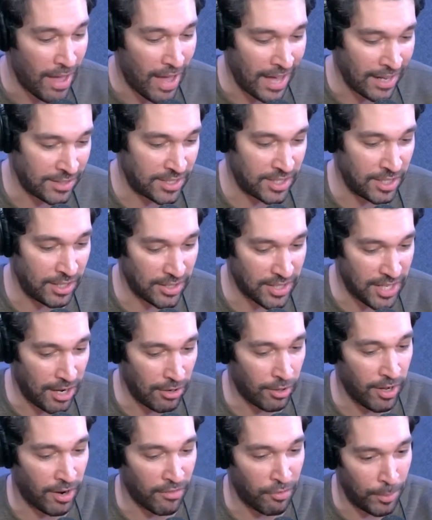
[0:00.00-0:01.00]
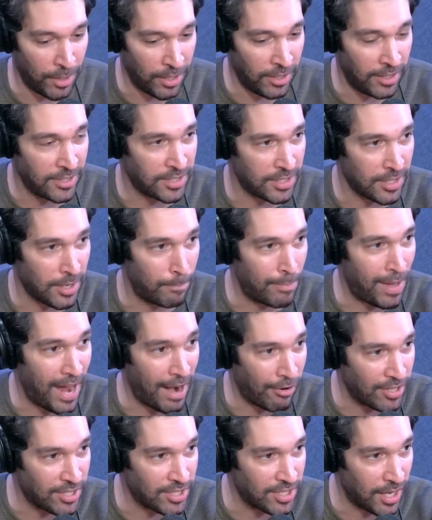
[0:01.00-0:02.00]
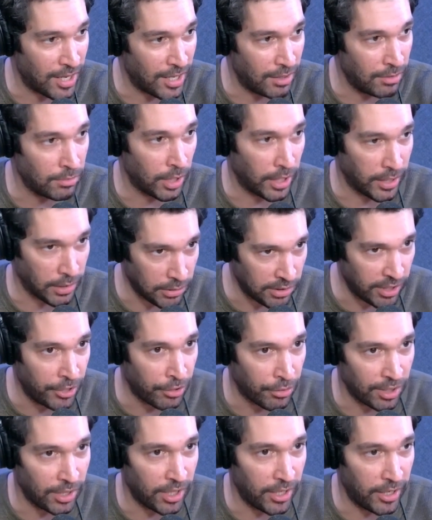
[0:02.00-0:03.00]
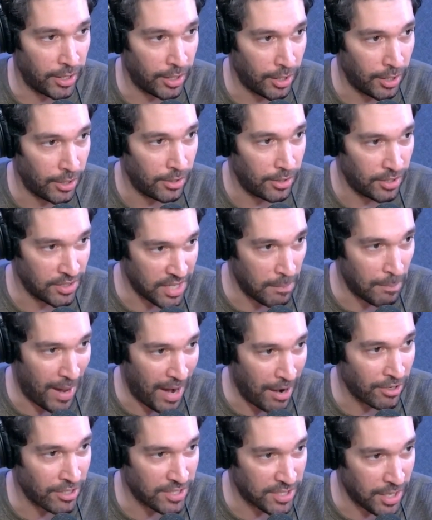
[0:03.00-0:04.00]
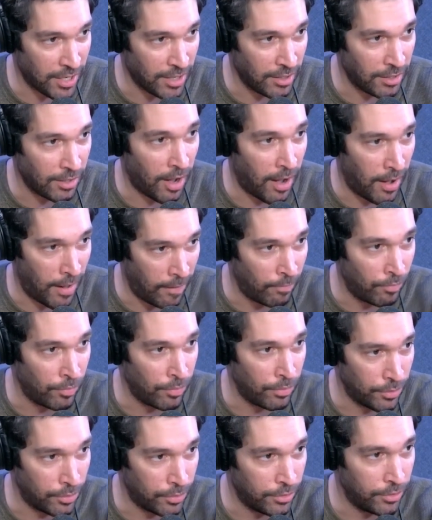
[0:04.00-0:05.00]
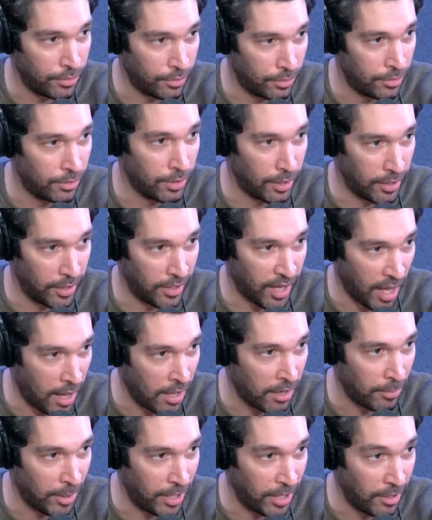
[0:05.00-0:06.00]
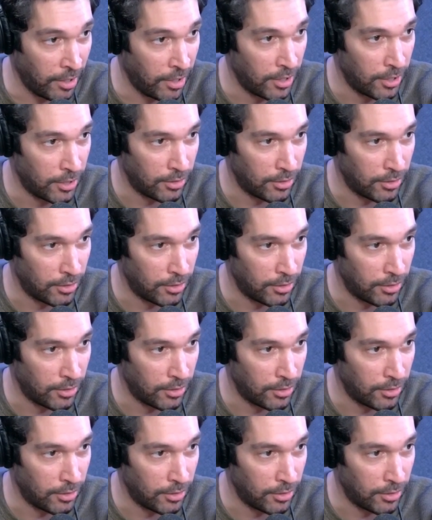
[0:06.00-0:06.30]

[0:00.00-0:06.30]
And seeing as how government is a parasite, like literally is a parasite on the economy,